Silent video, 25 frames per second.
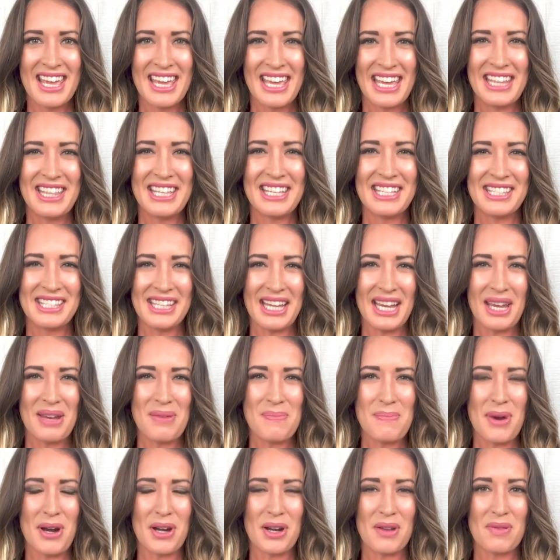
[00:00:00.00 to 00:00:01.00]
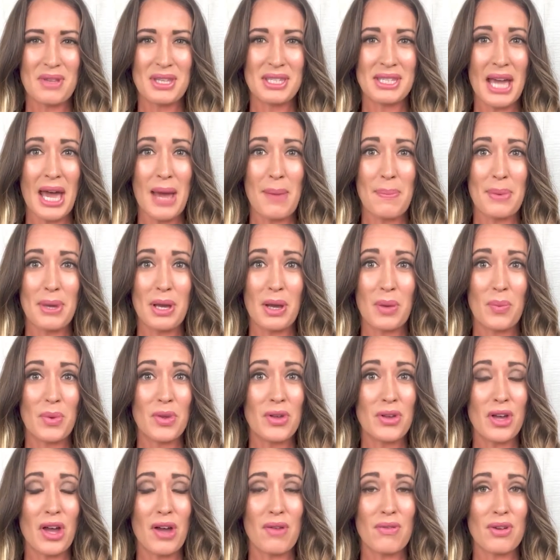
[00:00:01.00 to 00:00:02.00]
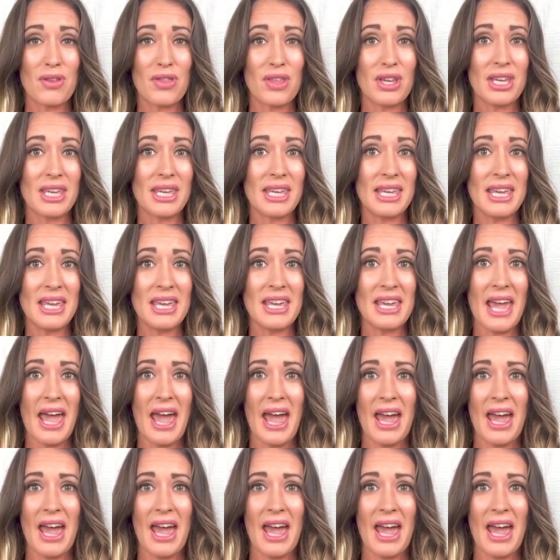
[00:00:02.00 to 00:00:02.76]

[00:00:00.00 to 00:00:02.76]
In the second part of the topic, we'll cover the key